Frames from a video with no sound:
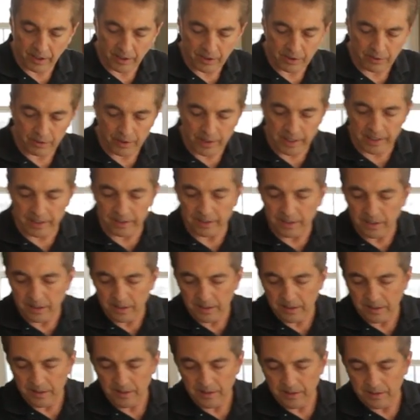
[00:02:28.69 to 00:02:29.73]
green.
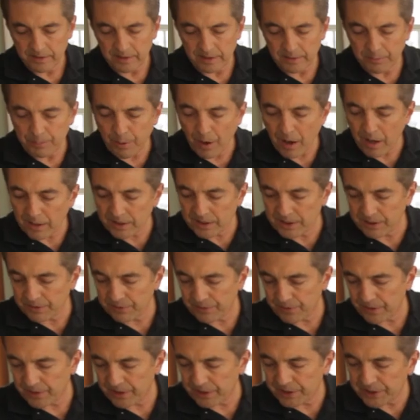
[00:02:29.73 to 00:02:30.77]
The epoxy
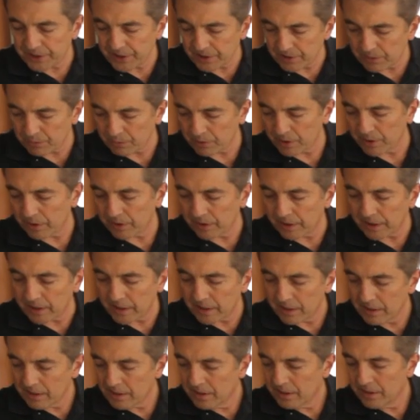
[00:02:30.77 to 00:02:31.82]
finishes really
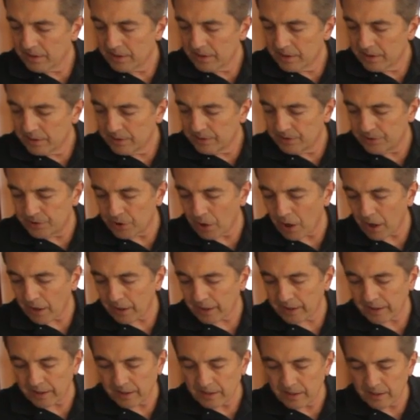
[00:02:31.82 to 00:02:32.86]

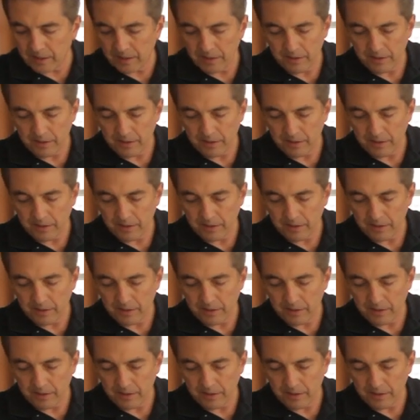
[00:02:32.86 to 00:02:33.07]
darken